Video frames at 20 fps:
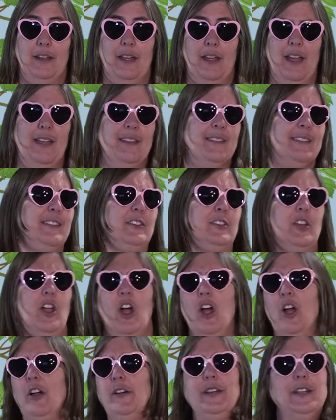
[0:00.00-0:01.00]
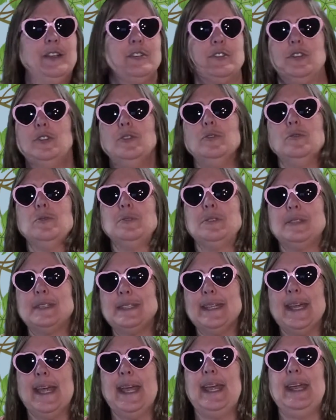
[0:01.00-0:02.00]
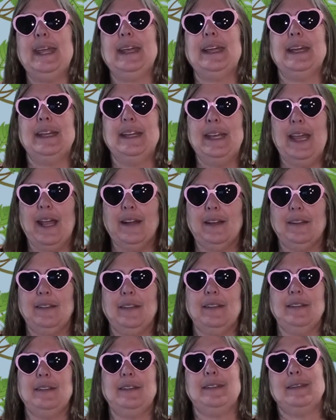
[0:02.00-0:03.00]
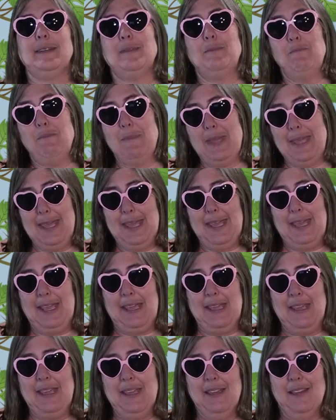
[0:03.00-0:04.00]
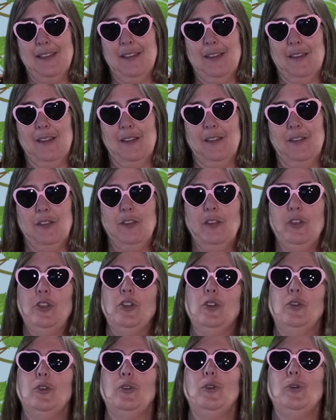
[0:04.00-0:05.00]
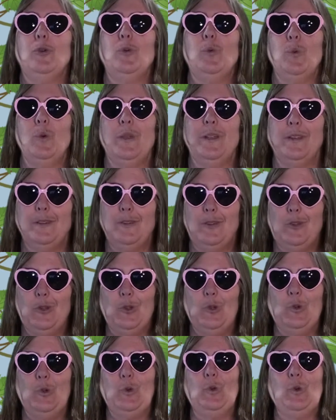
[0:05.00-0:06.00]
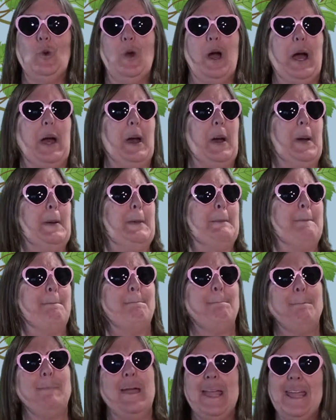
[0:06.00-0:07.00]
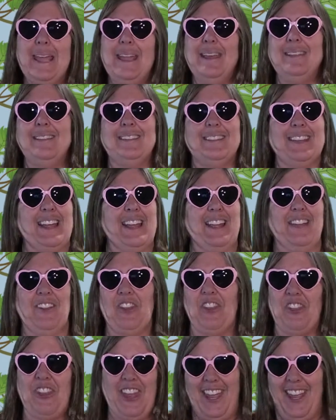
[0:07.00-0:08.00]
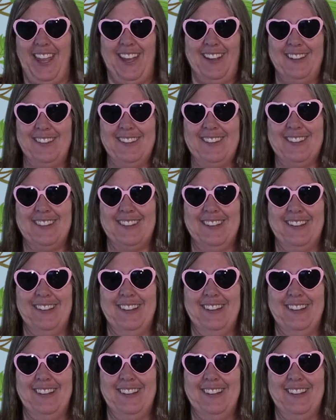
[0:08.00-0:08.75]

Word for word: as long as you stay connected to me, you will do amazing things.